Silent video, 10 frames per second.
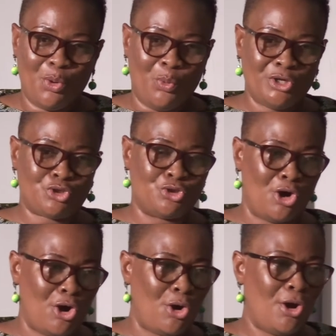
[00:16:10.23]
we
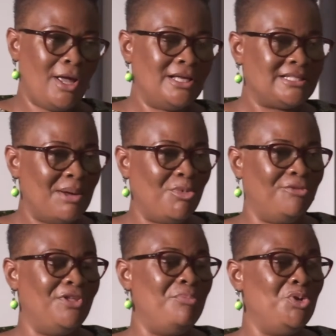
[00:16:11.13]
saw some
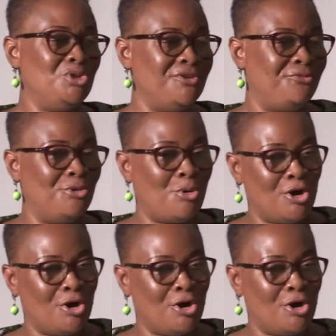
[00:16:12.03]
of the beautiful